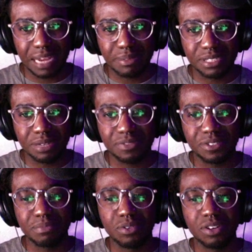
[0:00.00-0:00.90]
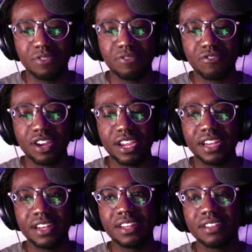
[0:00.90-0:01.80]
what? up for the boy, Fred.
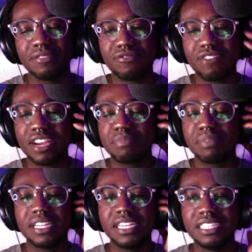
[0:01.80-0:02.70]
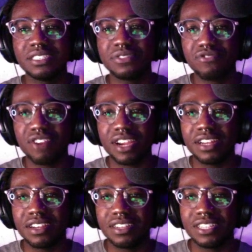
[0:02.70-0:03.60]
Fred, please, Fred.
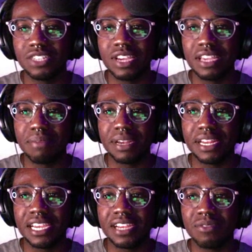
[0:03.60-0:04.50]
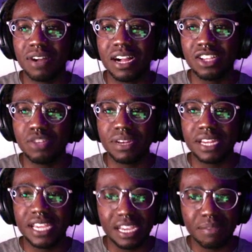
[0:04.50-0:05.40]
Uh, you ain't been here in a while. You been
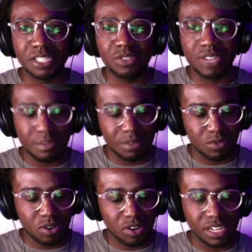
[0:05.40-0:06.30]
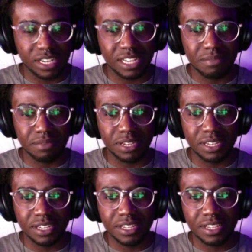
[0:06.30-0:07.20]
here, but you ain't been working, nigga. But
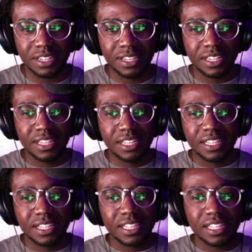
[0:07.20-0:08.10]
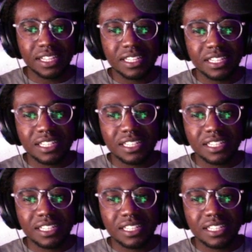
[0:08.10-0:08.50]
that nigga sold